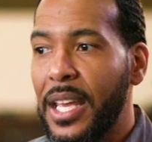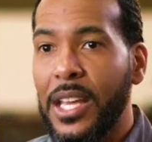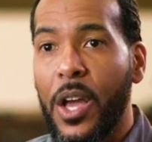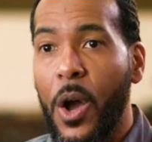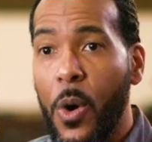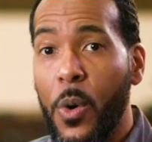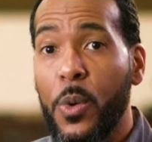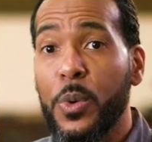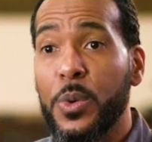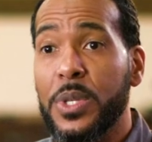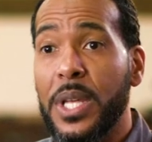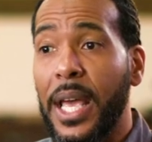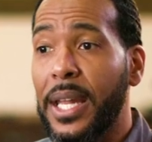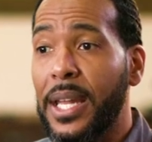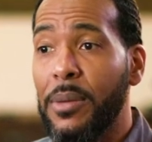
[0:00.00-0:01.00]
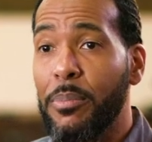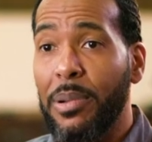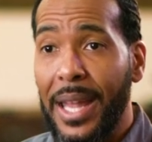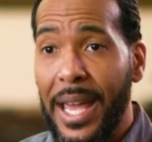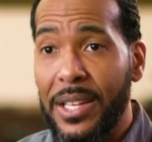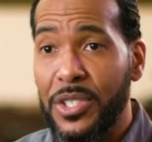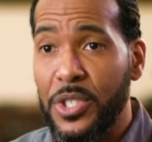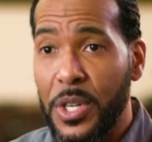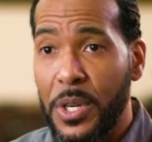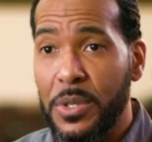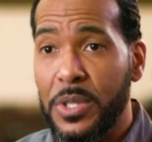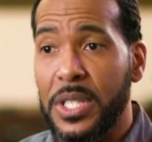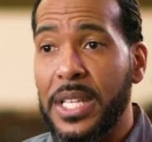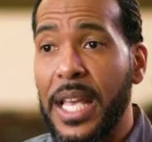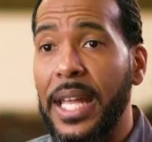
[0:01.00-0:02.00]
goes and he plants
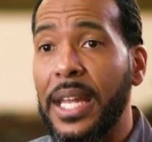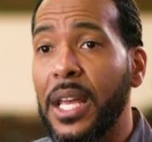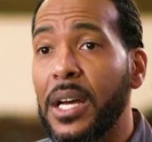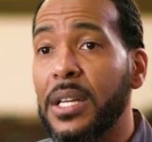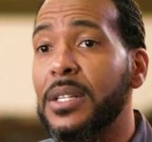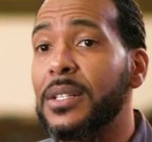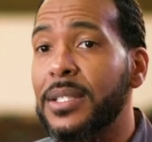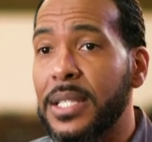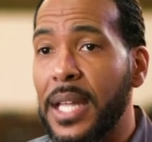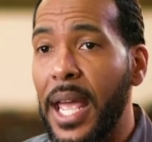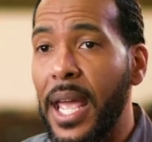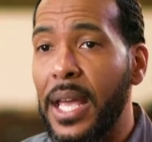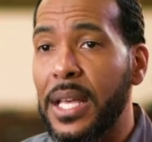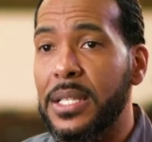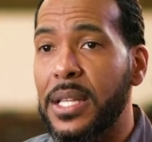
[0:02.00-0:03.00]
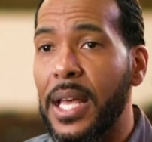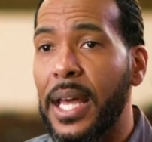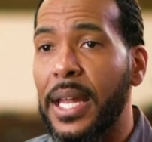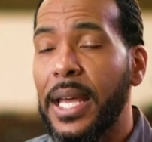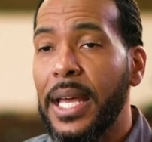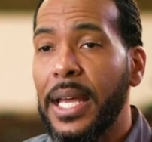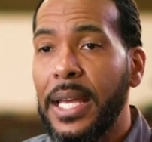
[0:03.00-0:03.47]
churches, and he understands that